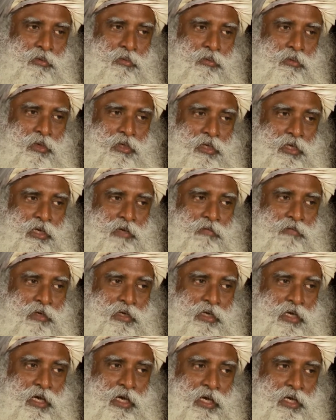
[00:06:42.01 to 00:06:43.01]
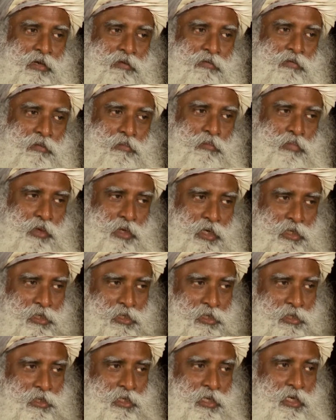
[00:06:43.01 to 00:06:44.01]
whatever kind of
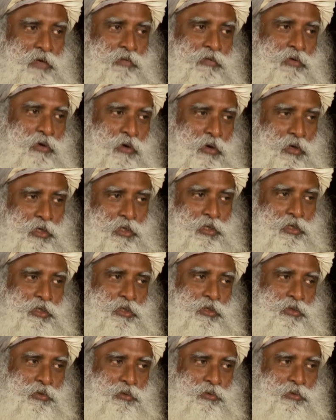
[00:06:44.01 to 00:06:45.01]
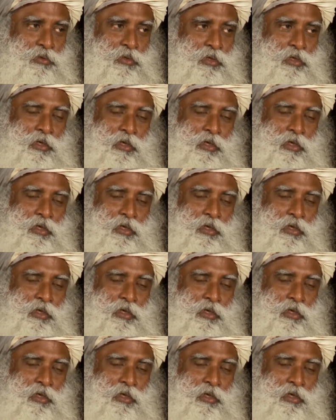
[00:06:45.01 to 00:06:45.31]
impressions that have gone into you